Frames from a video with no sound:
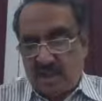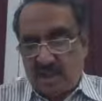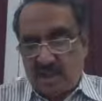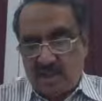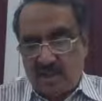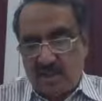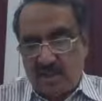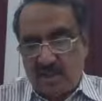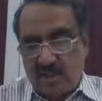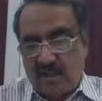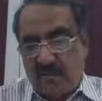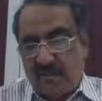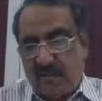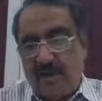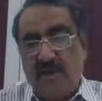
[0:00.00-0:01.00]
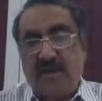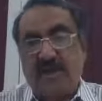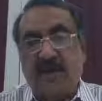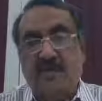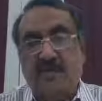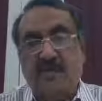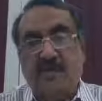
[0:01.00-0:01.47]
which are not
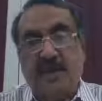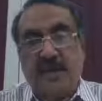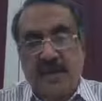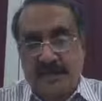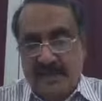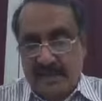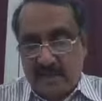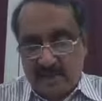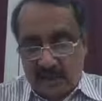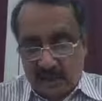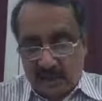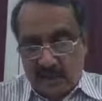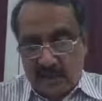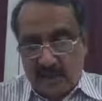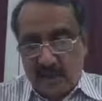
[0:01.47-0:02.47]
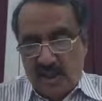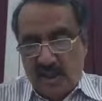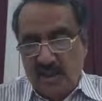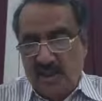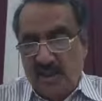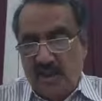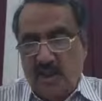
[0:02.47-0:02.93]
stipulated to concurrent audit,
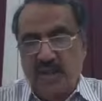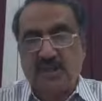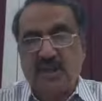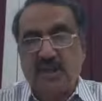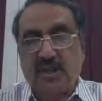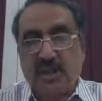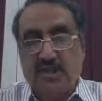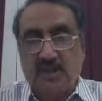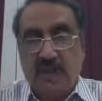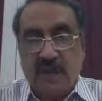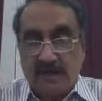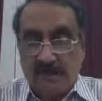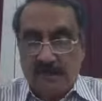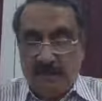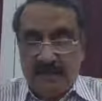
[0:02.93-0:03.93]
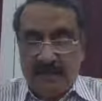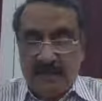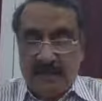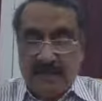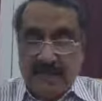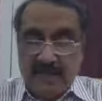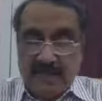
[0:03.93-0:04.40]
so as to cover
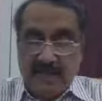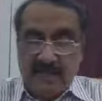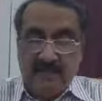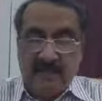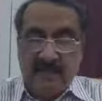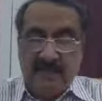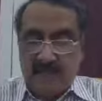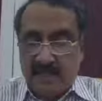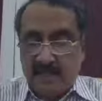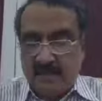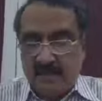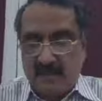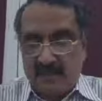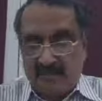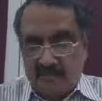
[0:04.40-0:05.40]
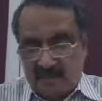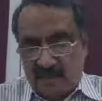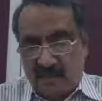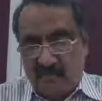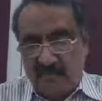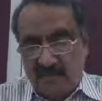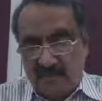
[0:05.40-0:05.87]
90%
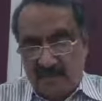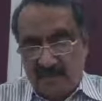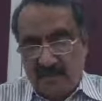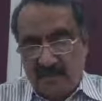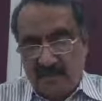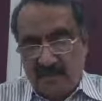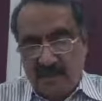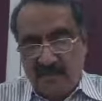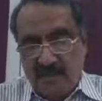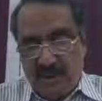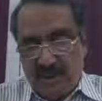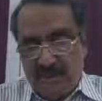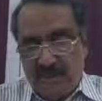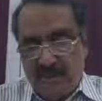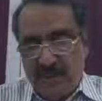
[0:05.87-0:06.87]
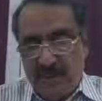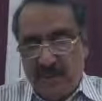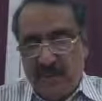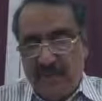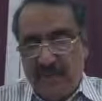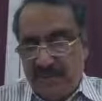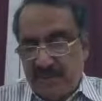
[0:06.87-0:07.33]
of advances of the bank.
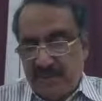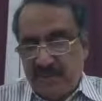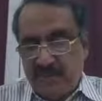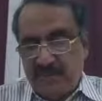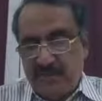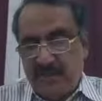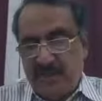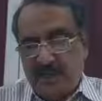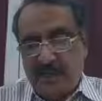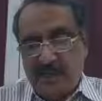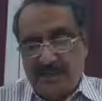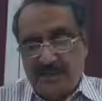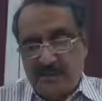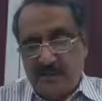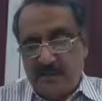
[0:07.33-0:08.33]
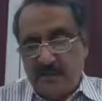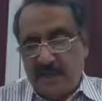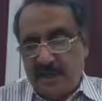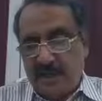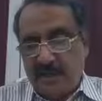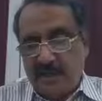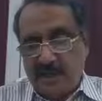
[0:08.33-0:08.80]
CPUs,
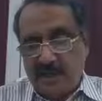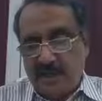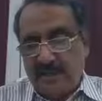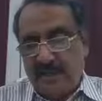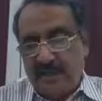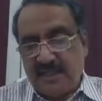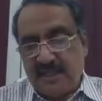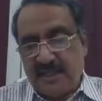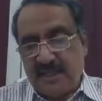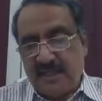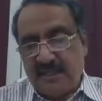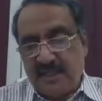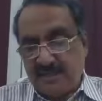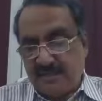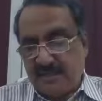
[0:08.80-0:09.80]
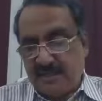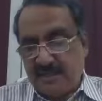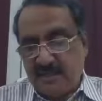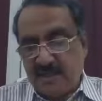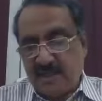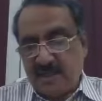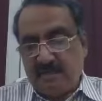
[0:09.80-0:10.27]
LPUs and other centralized
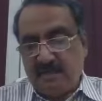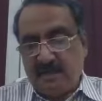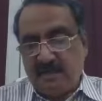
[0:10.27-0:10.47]
hubs